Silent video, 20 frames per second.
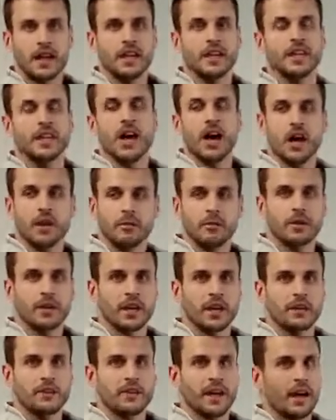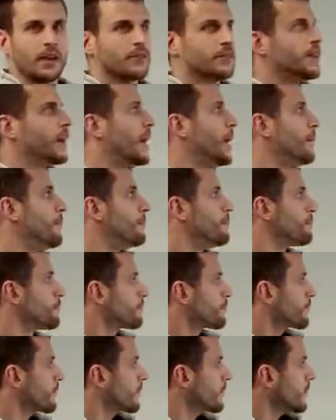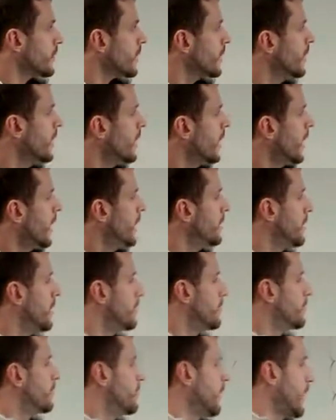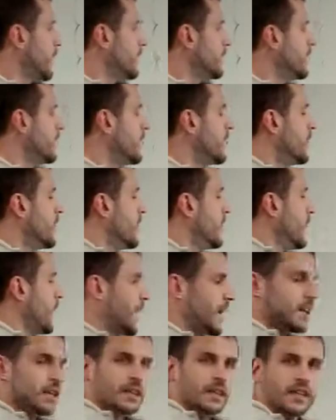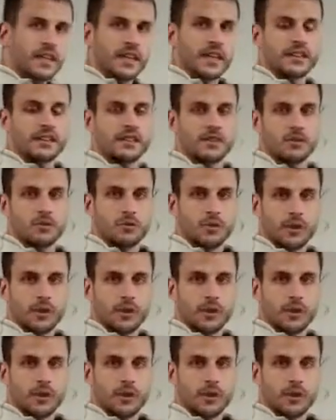any unplanned downtime. And then finally, analytics is a